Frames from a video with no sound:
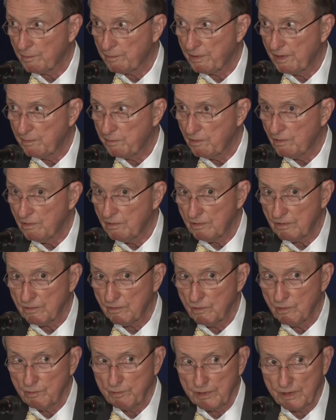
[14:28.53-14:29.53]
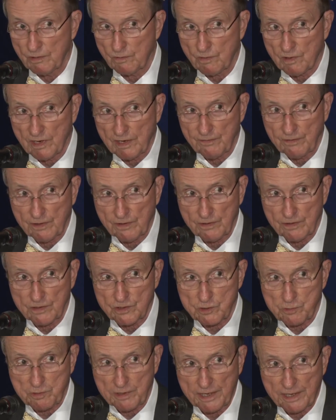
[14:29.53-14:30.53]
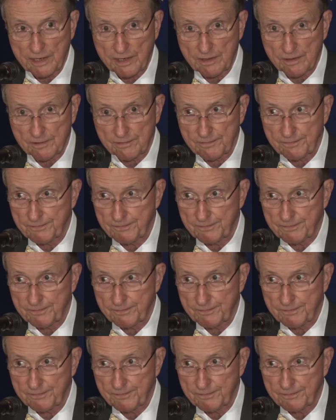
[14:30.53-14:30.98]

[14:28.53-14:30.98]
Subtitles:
people who will be arriving on this planet.